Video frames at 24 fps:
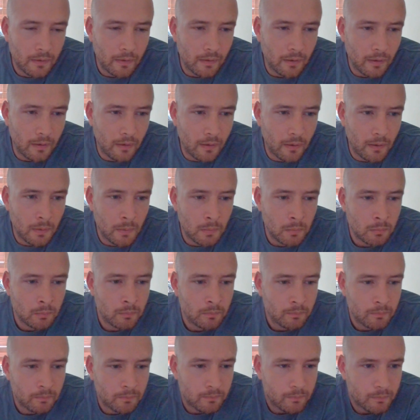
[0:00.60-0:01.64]
Um,
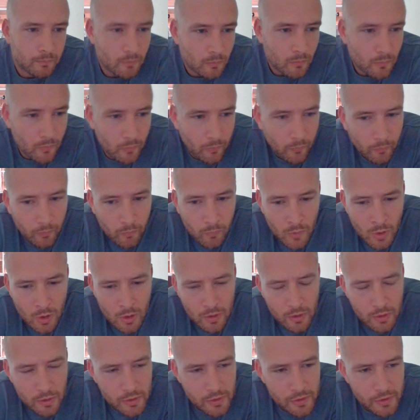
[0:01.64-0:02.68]

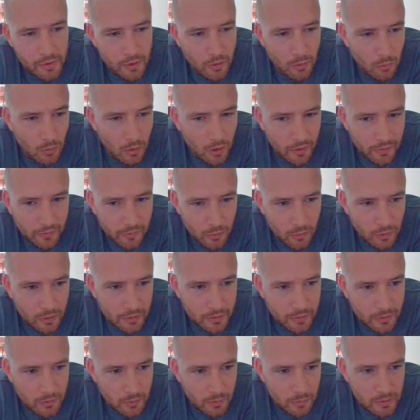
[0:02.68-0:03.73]
so what I thought
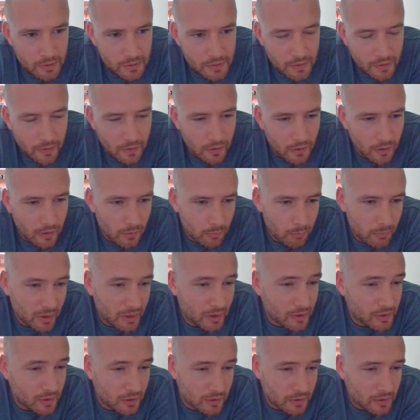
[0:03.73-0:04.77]
I'd do is,
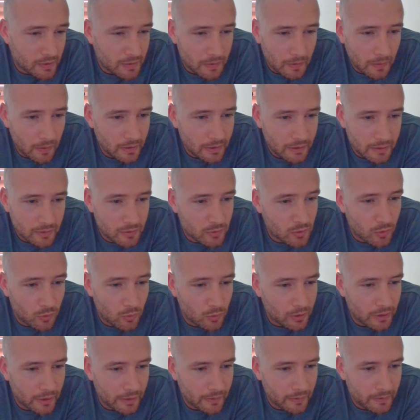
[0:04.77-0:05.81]
because I just like
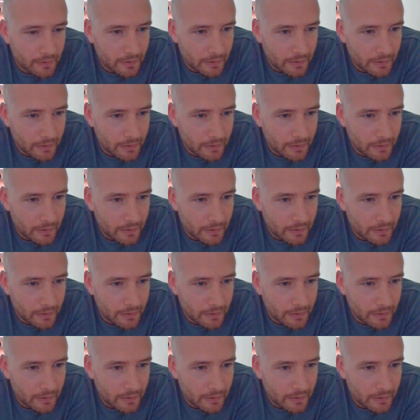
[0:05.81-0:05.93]
talking, I